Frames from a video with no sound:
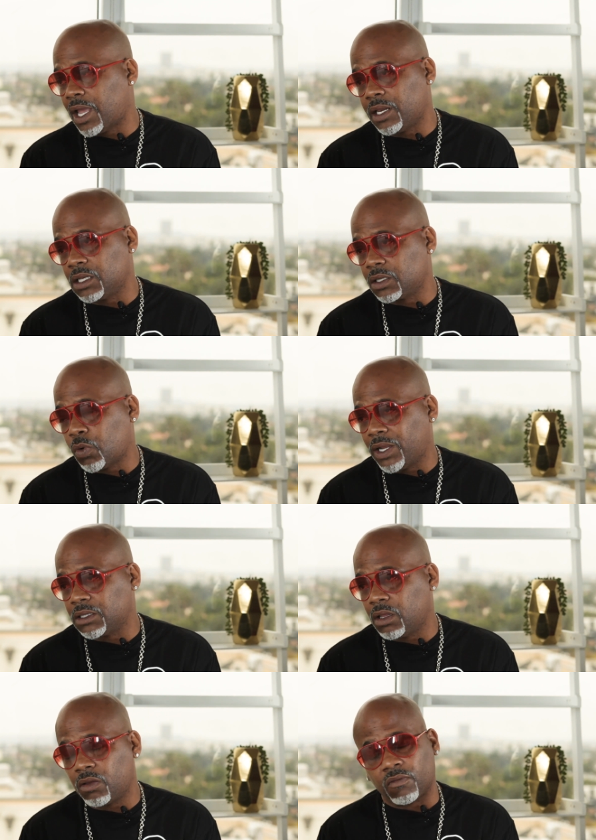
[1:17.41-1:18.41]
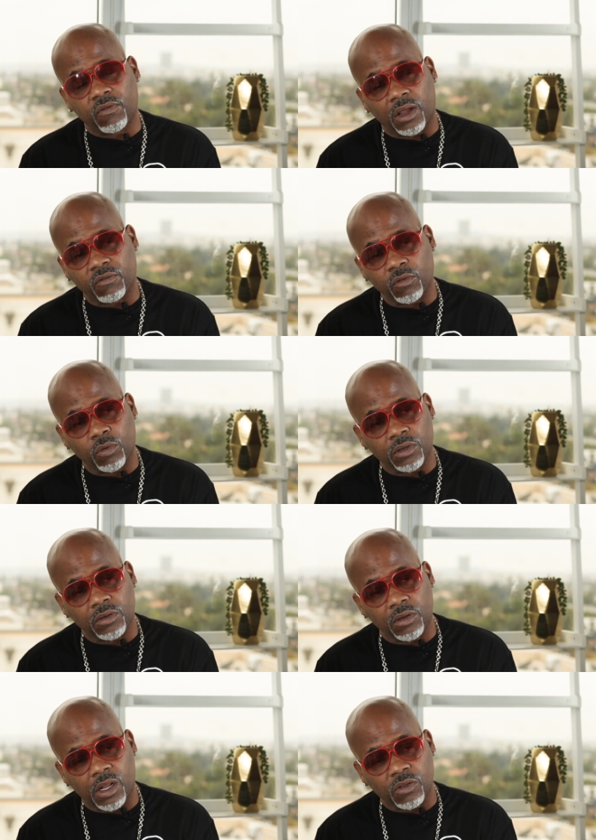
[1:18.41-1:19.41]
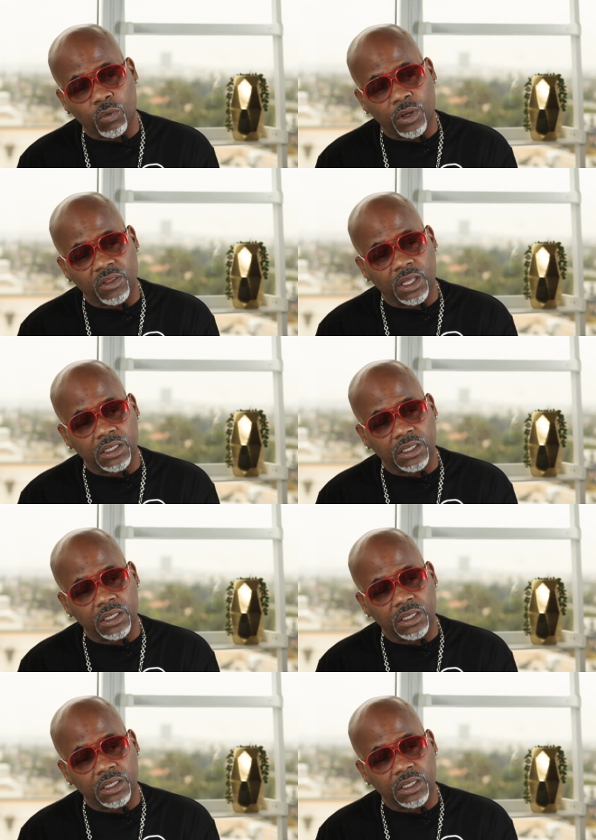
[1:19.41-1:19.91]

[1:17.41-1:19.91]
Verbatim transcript: I didn't quite love everyone and the way they